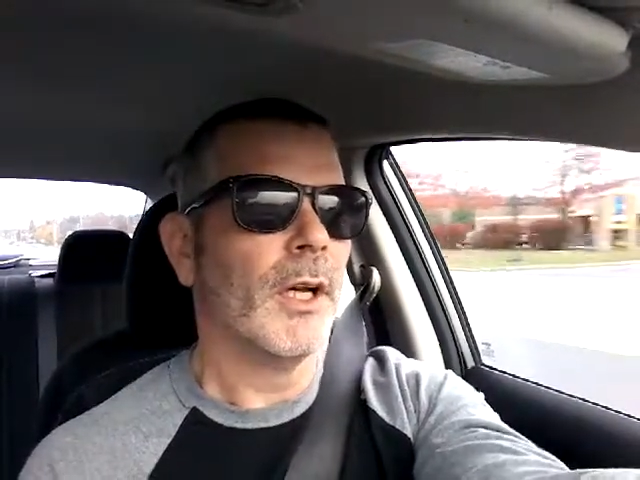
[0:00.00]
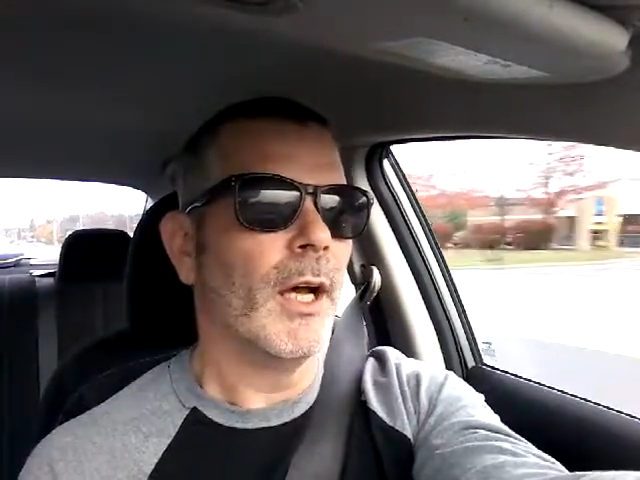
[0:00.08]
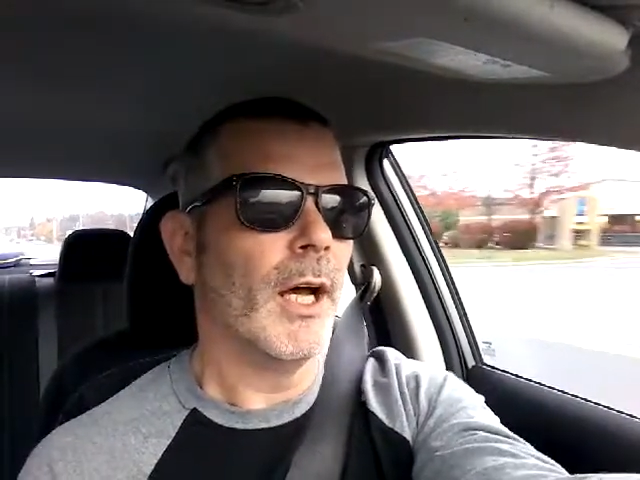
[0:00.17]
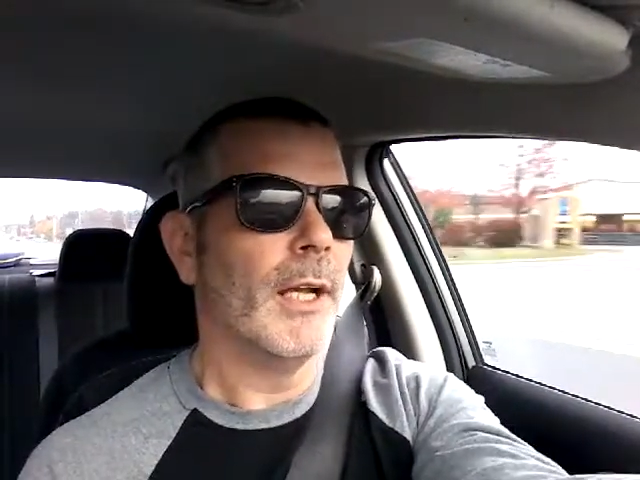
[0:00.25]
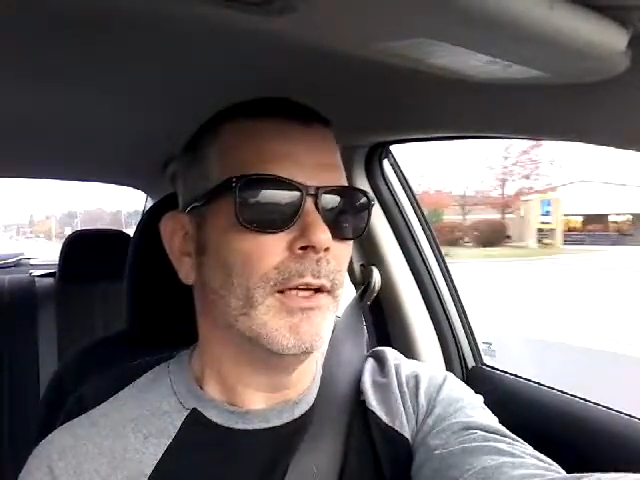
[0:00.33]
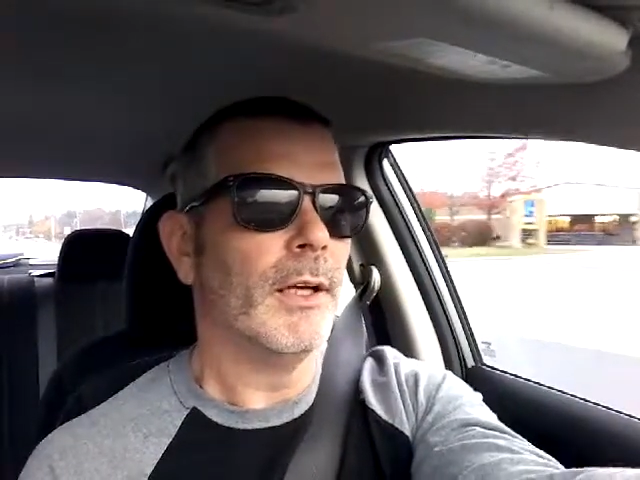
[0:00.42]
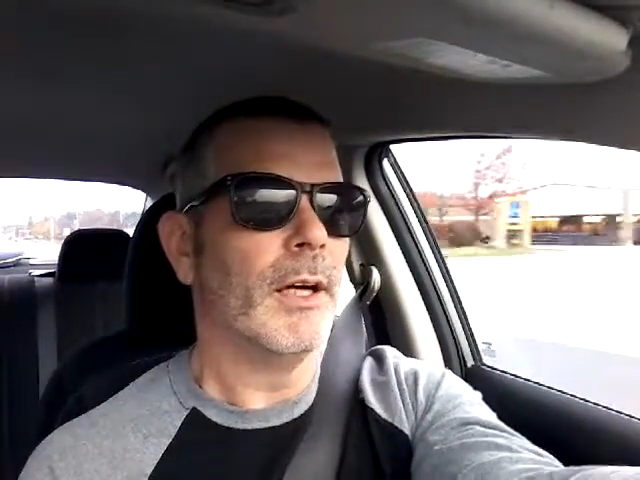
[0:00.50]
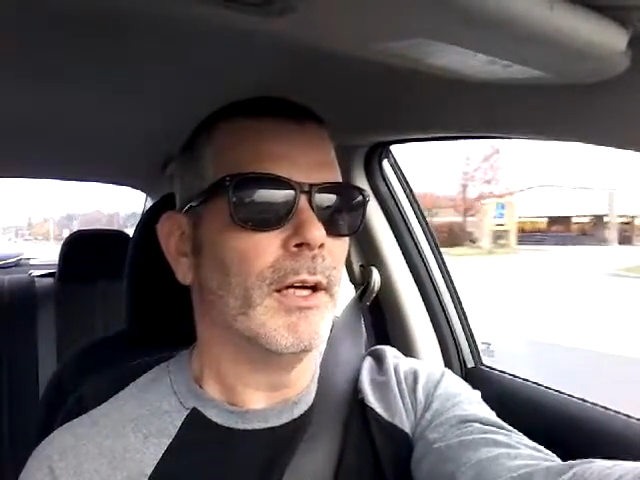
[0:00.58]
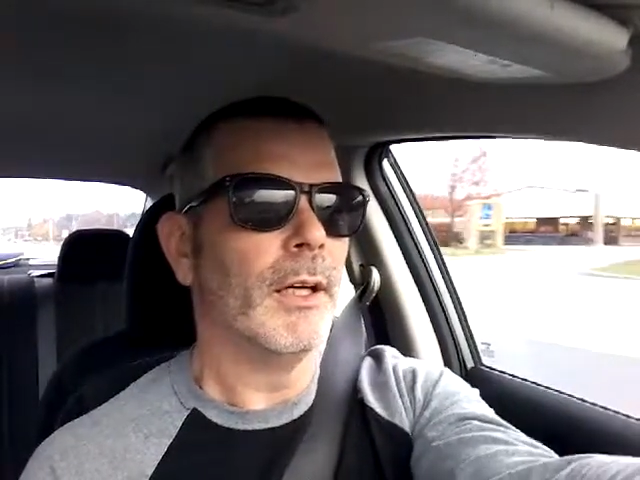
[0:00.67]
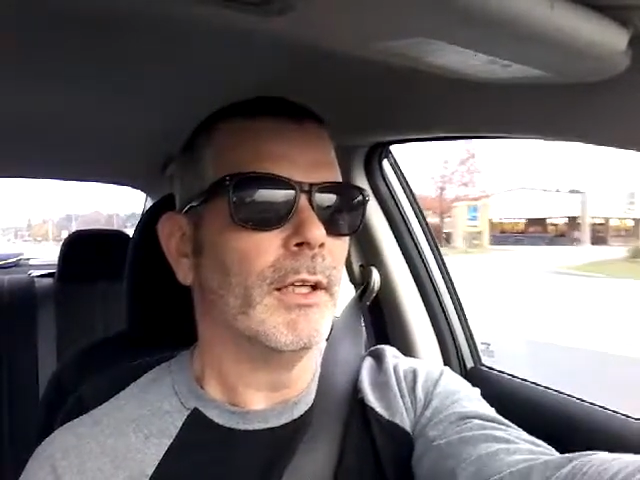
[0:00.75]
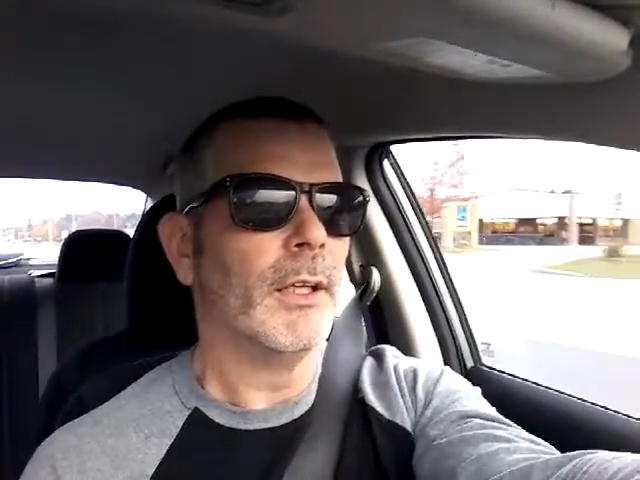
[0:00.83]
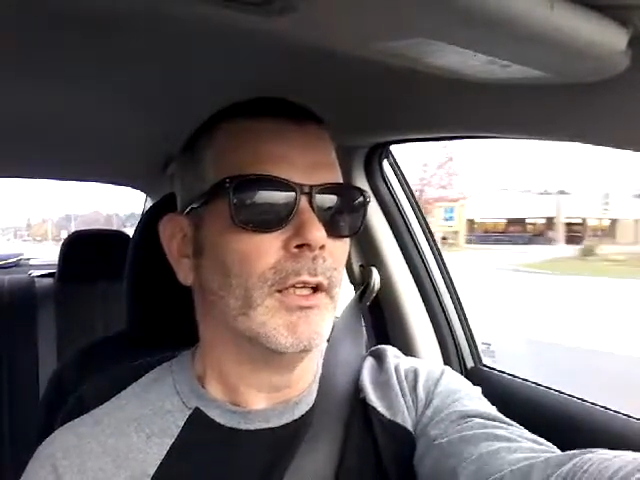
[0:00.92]
and
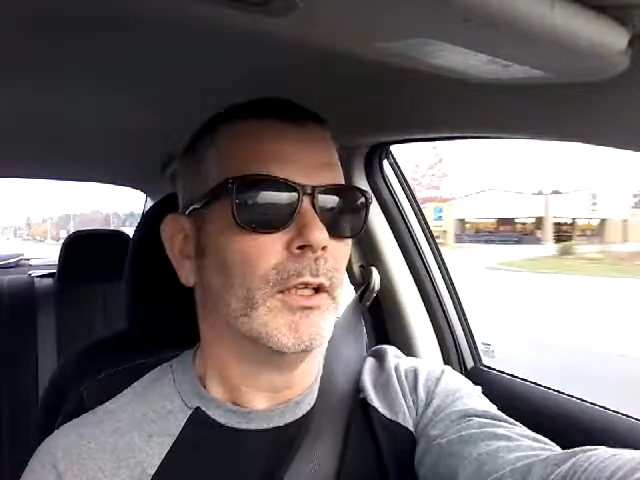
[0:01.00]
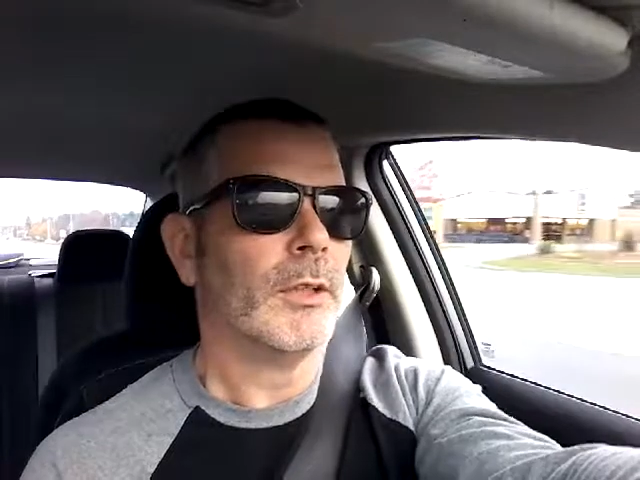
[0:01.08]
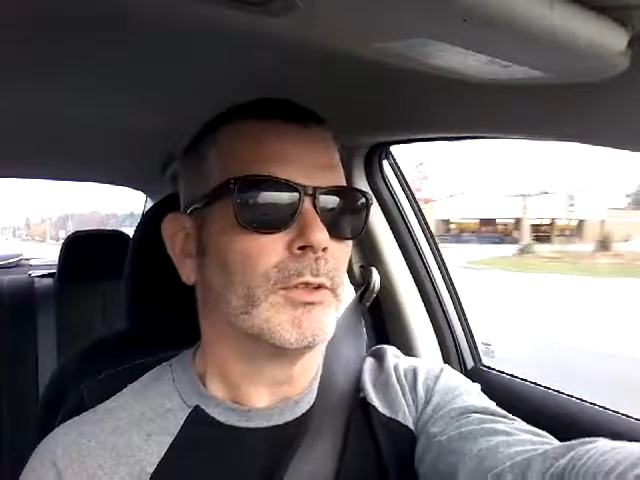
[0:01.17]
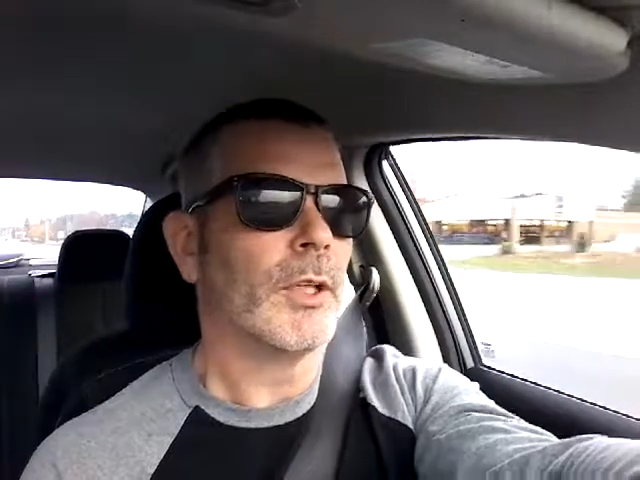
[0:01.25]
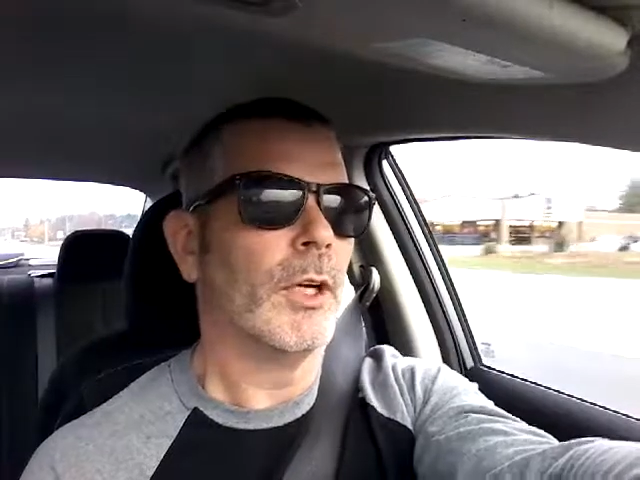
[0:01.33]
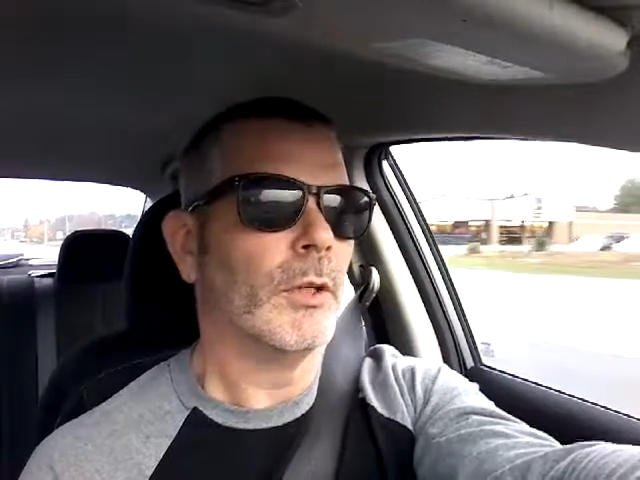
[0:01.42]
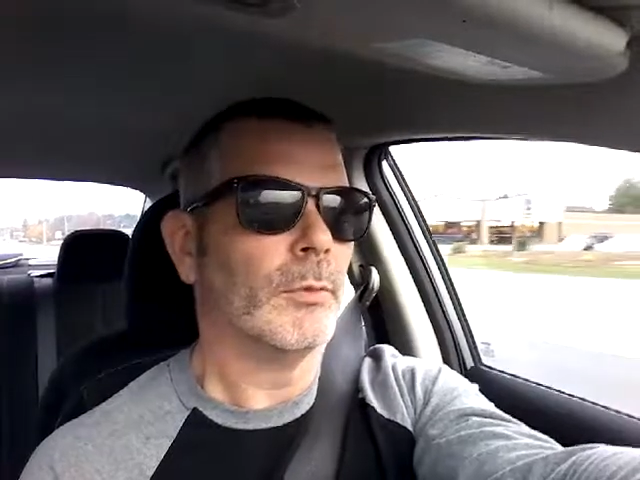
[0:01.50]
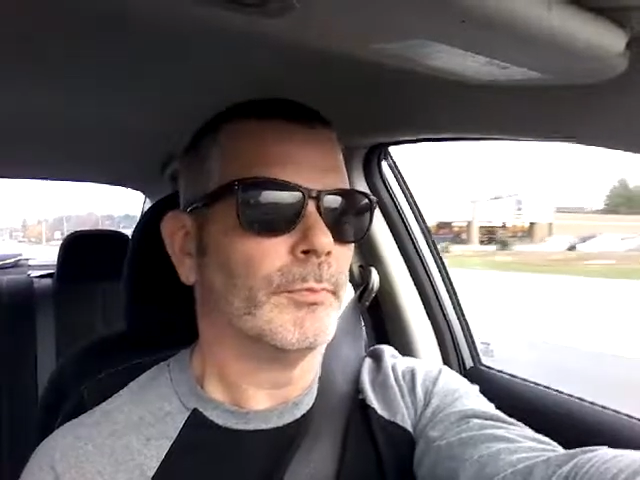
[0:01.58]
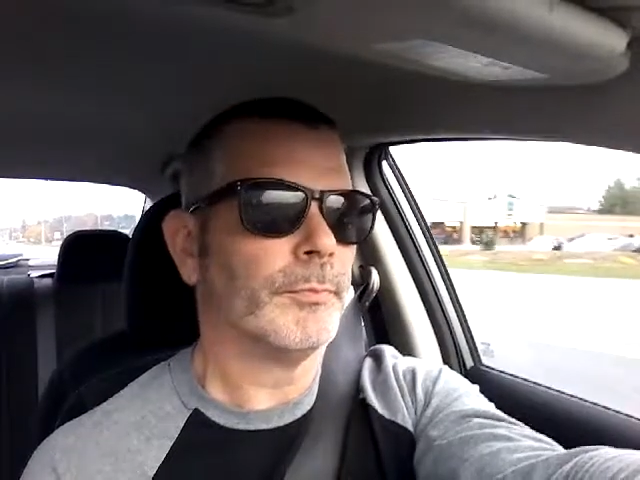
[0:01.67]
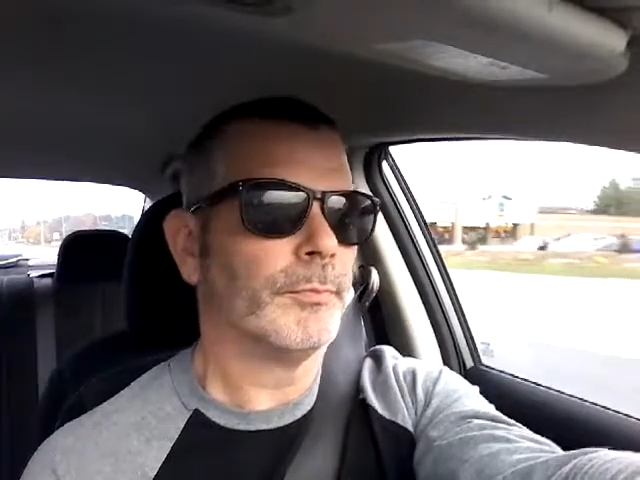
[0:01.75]
uh, so,